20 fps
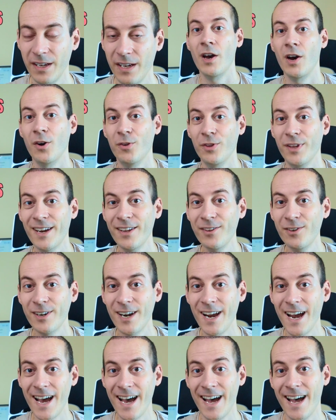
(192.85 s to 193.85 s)
On the other
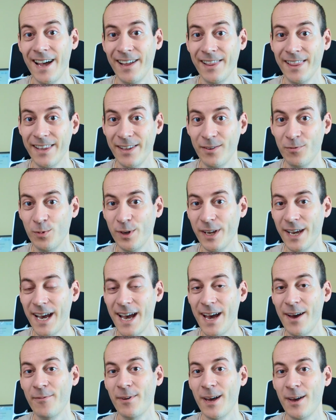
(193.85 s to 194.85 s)
hand, we
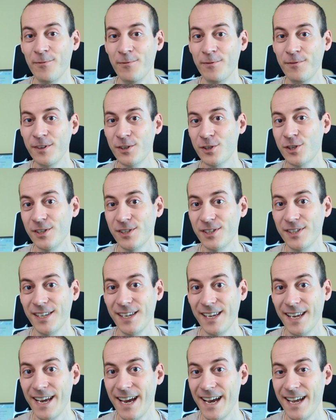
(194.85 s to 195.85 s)
have
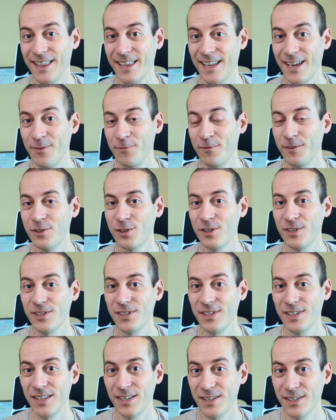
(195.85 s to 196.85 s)
efficiency, and
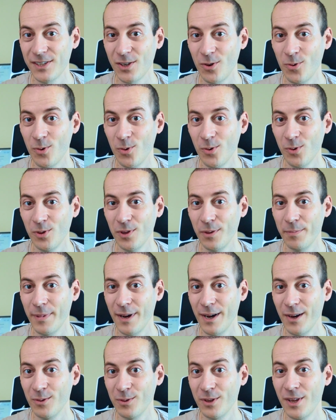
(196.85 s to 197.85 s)
efficiency is all
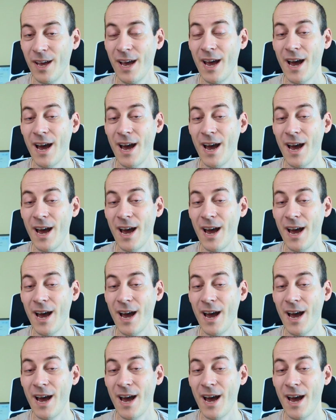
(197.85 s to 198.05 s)
about